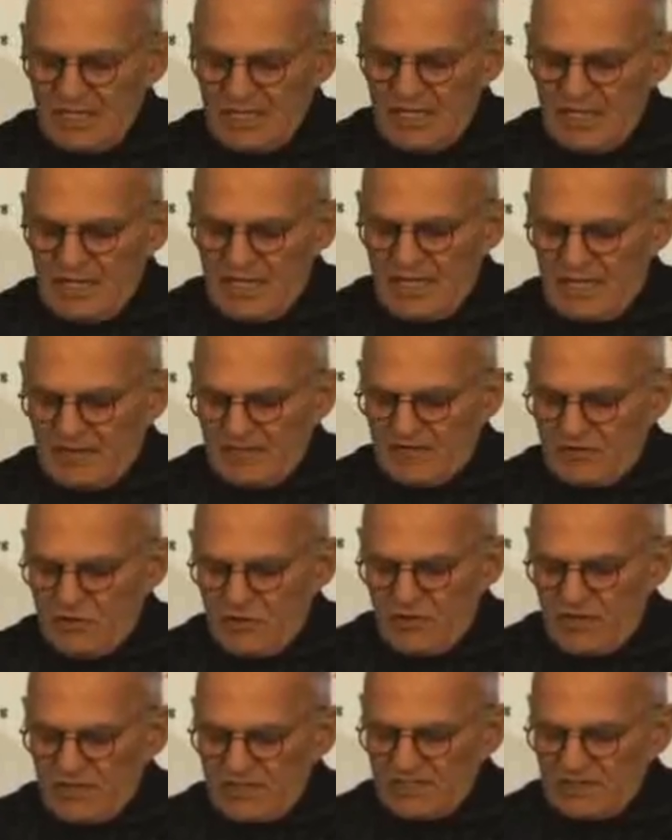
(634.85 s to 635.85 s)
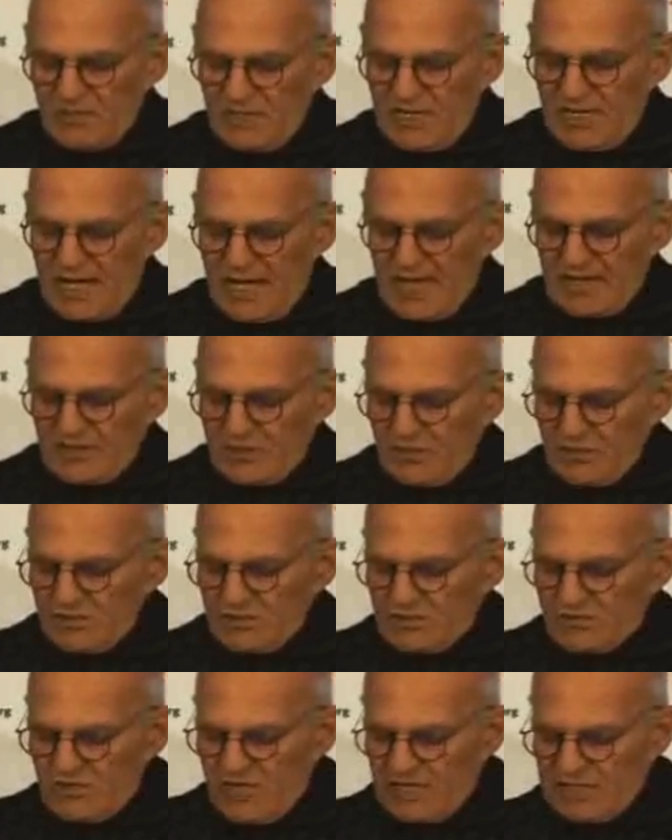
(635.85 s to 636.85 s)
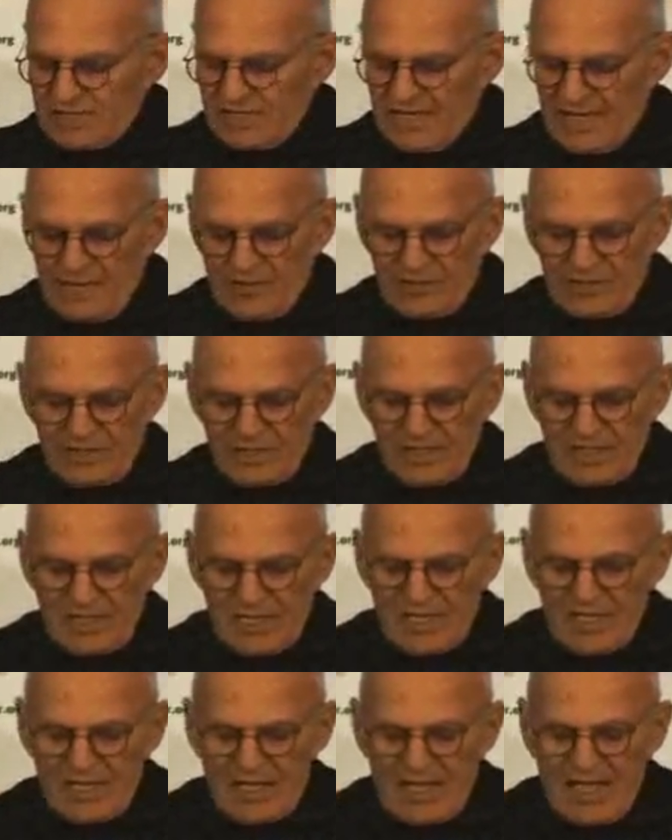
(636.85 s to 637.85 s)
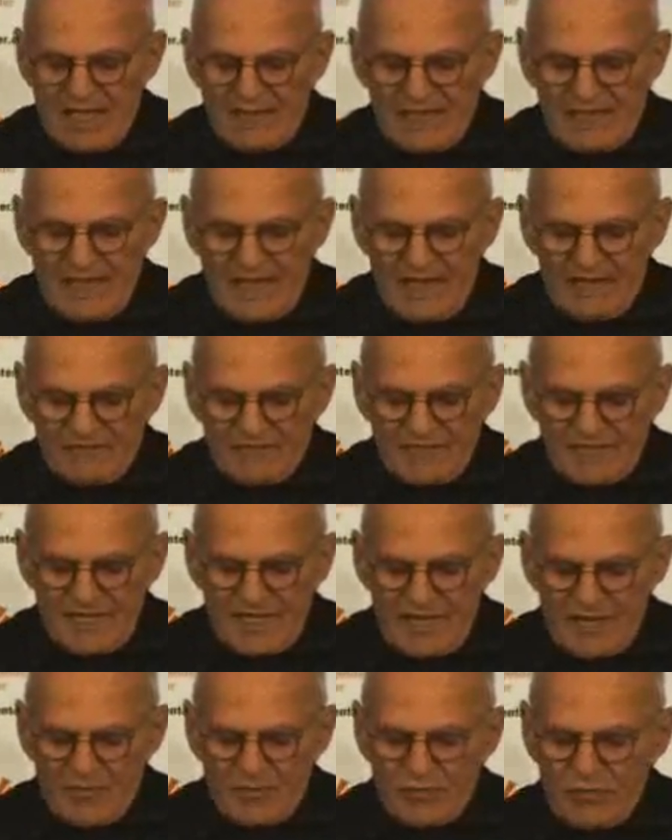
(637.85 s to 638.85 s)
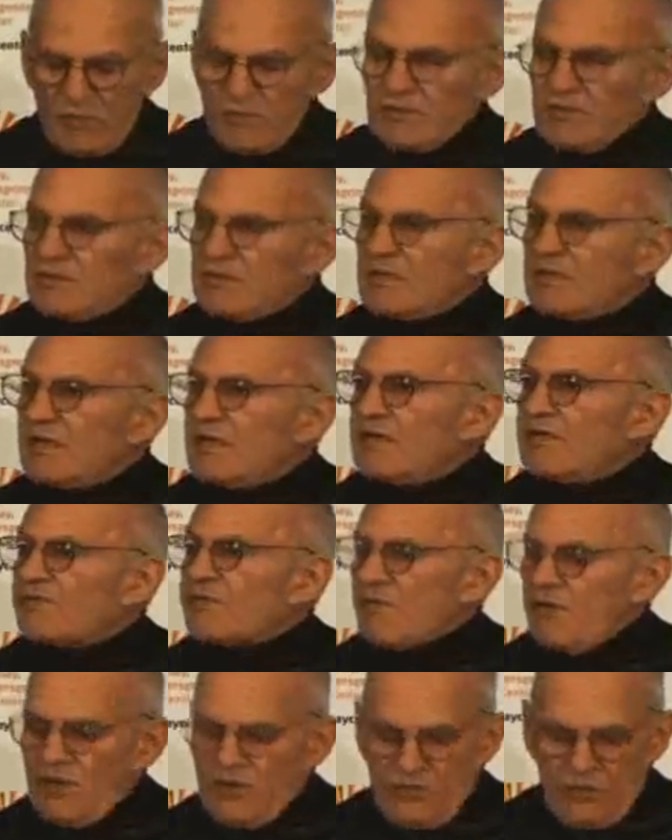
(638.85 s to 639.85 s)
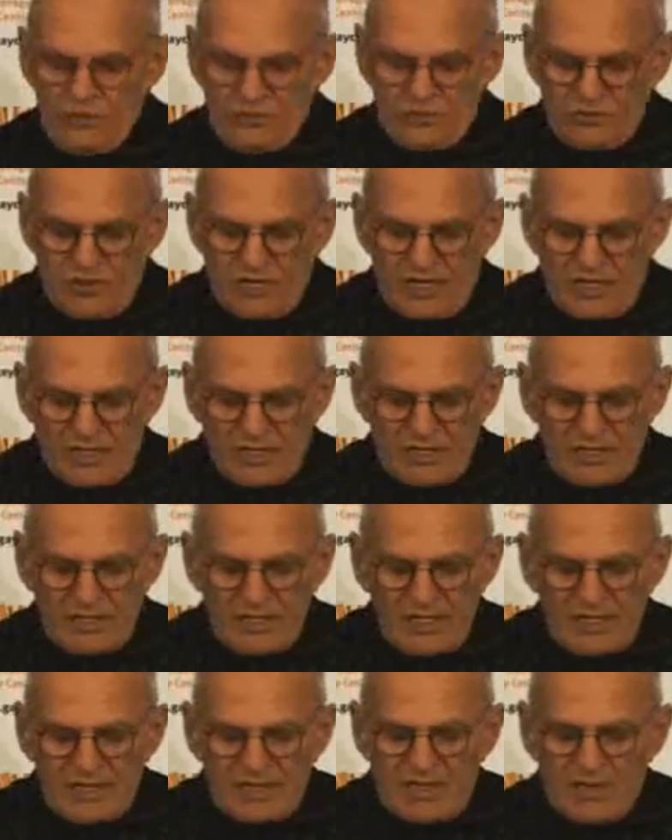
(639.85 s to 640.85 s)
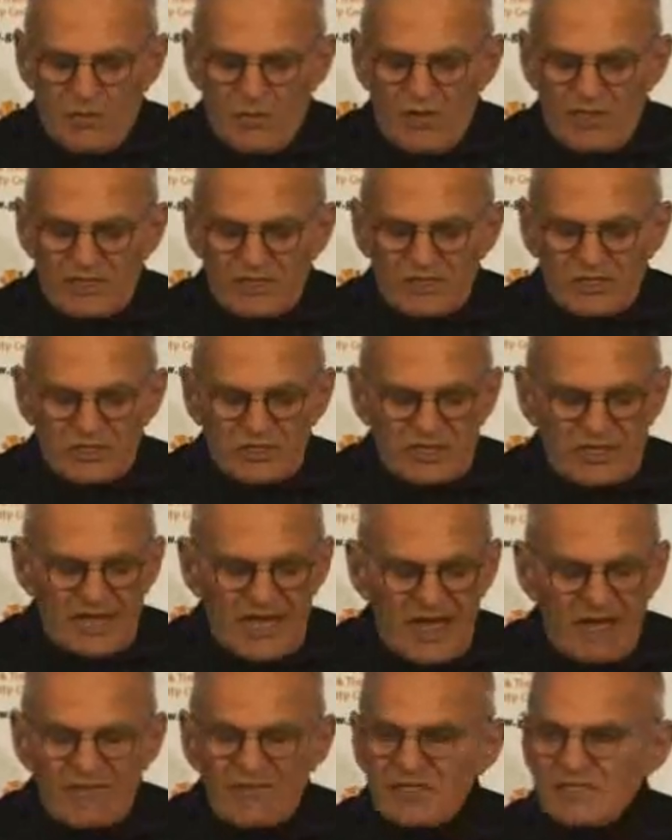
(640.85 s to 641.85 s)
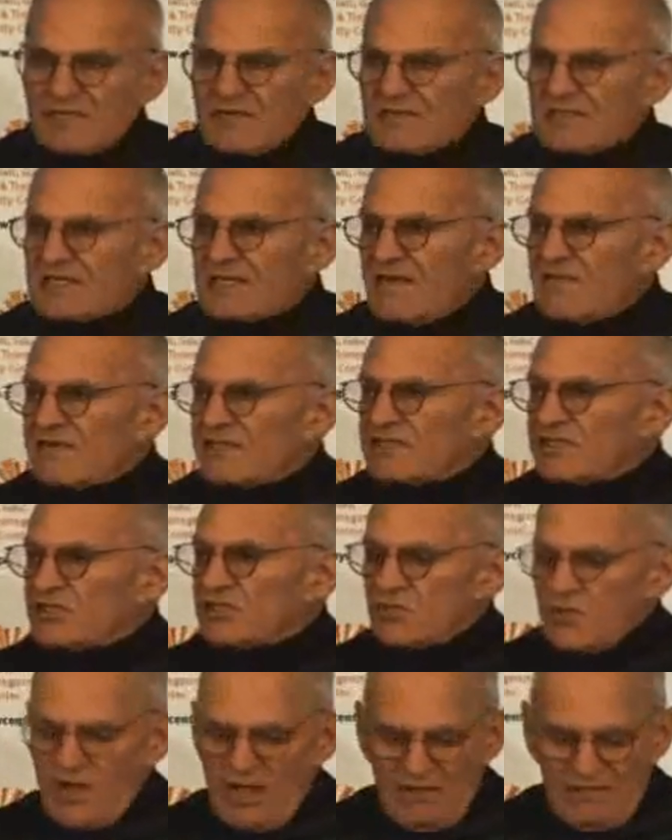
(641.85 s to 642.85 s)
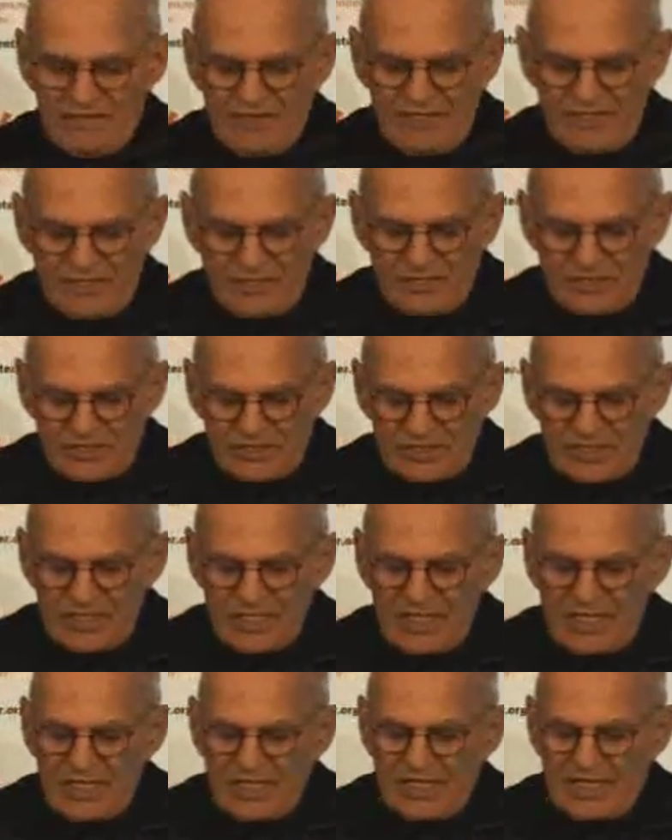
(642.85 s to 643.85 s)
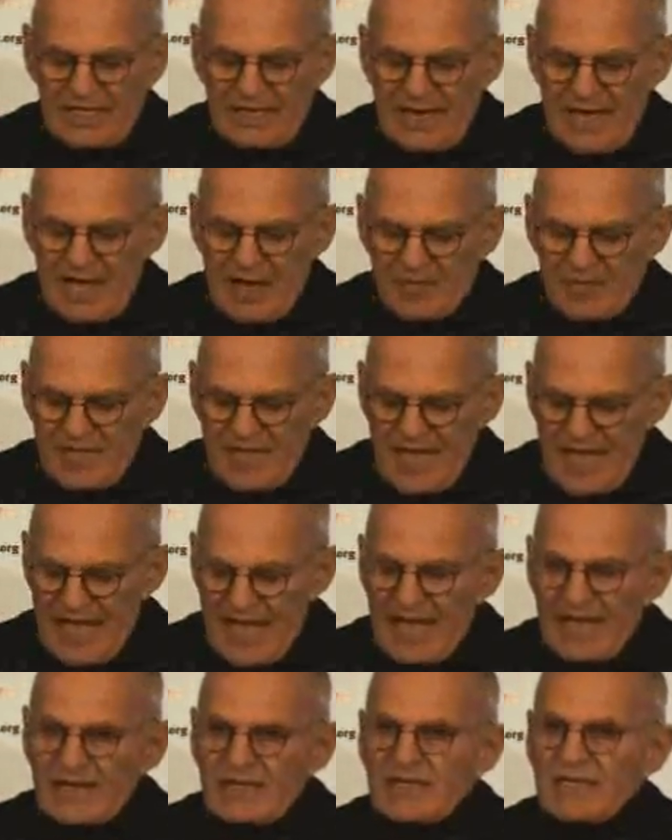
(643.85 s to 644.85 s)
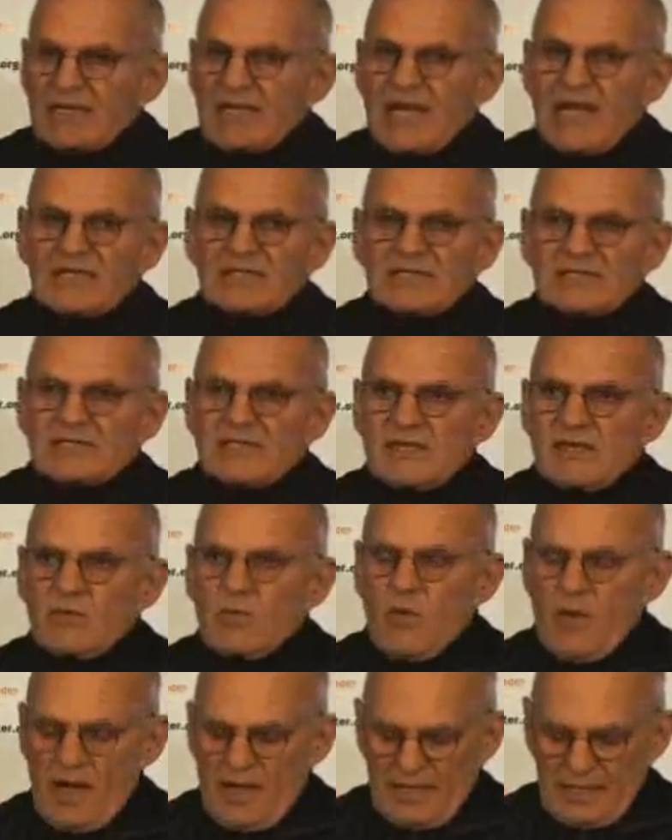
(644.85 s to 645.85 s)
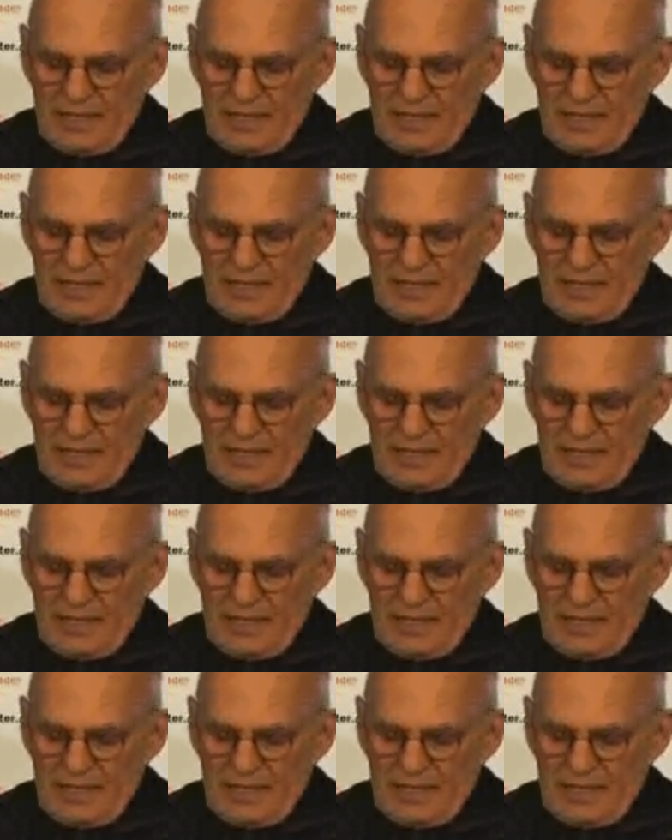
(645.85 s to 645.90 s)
And of course, we got those drugs out, and the FDA approval for a new drug that once took an average of 7 to 12 years can now be had in less than 1.